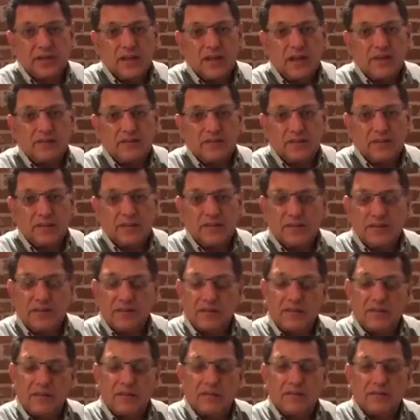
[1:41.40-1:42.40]
after
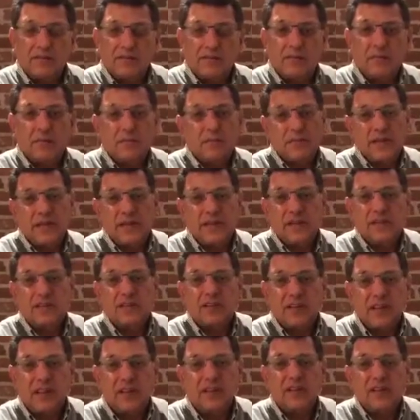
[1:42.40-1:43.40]
completing
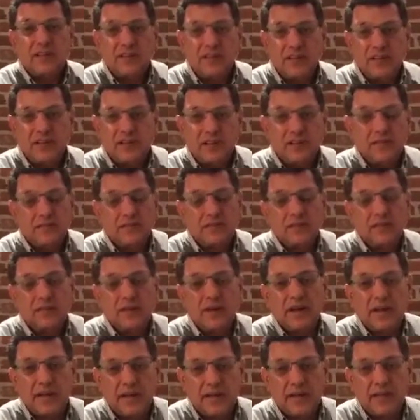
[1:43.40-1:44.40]
10 years of
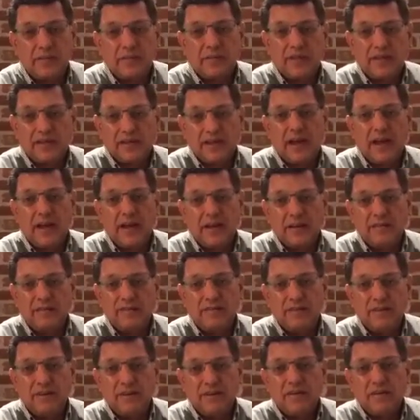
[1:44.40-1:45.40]
academic
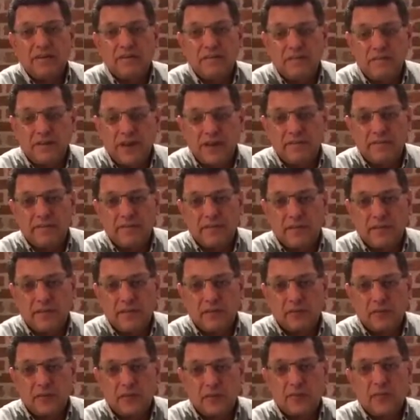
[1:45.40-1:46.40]
life, 5
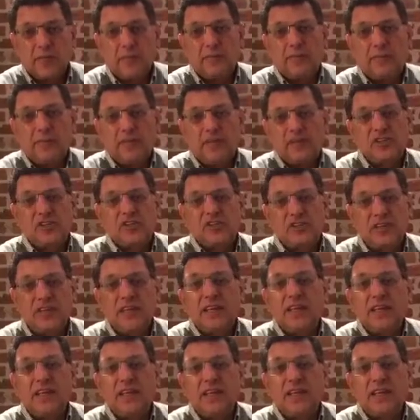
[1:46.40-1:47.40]
years with my
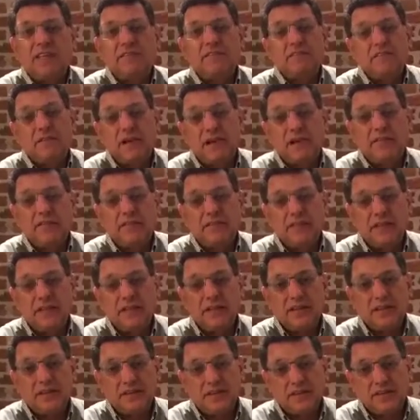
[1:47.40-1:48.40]
PhD and 5
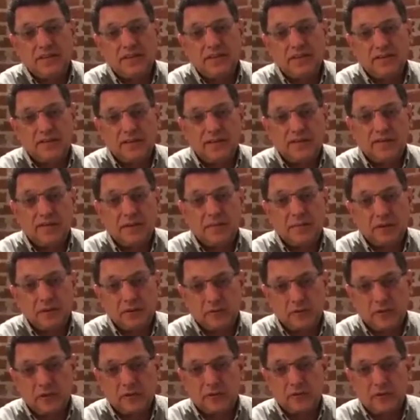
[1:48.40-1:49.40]
years as a
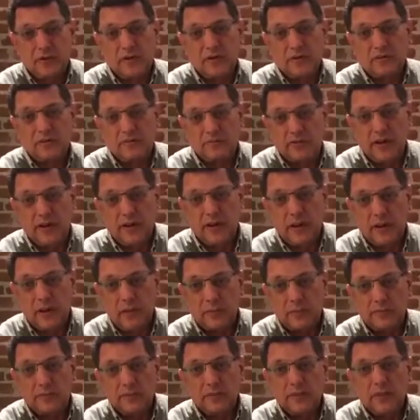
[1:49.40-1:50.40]
postdoctoral fellow.